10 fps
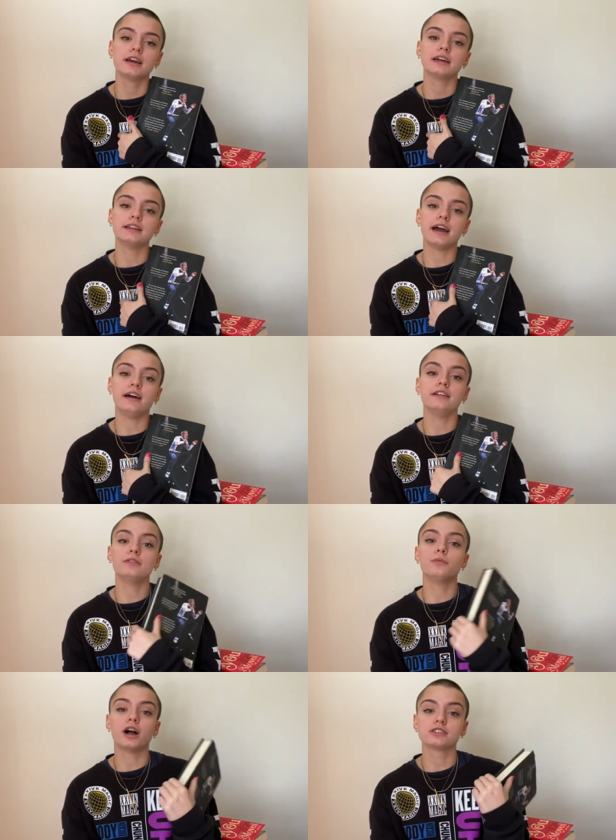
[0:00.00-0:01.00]
then
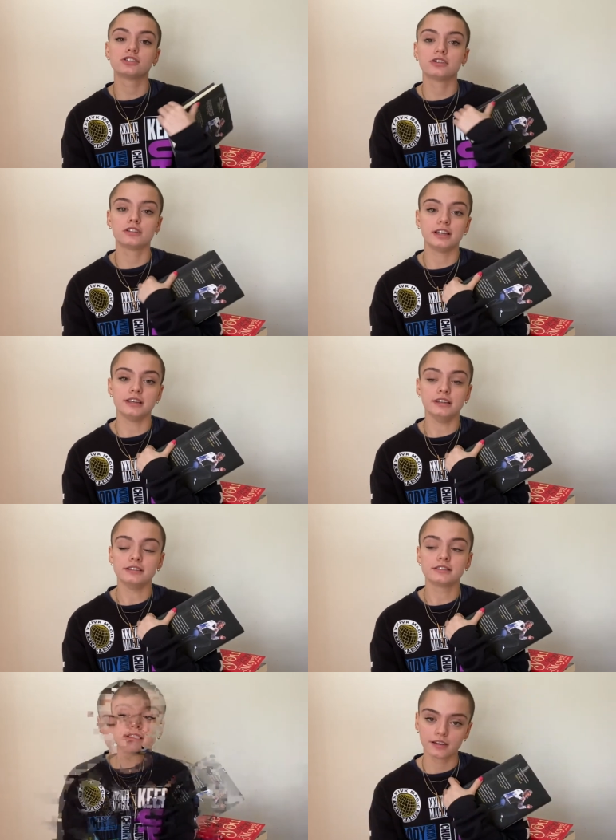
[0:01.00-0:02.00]
watch
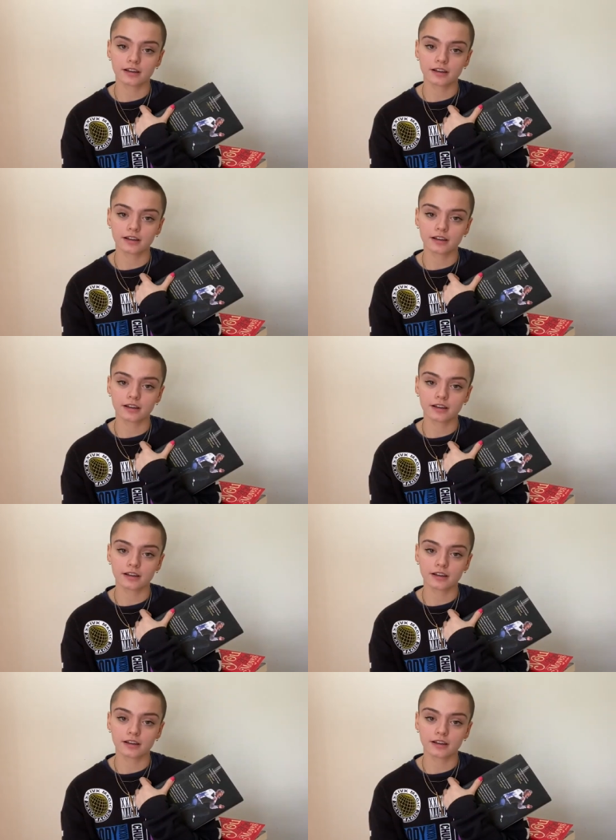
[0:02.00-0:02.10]
his